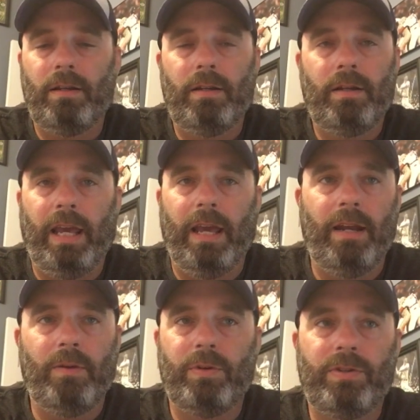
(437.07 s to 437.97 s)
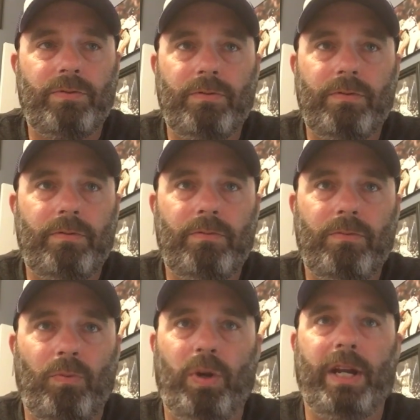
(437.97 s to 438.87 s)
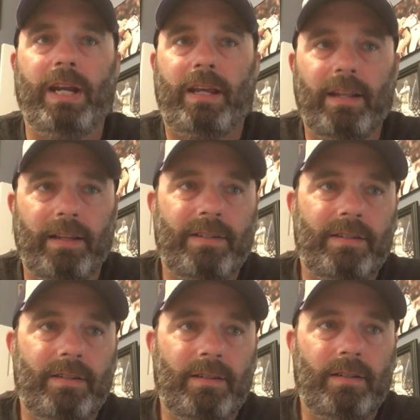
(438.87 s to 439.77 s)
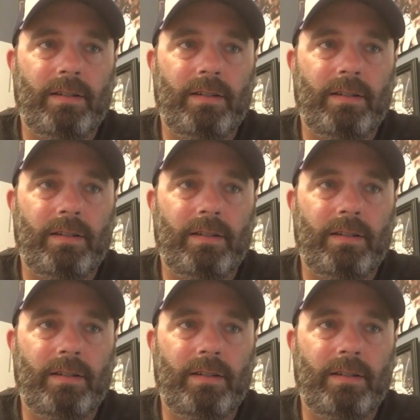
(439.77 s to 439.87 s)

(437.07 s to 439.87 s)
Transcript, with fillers: again, it was ridiculous.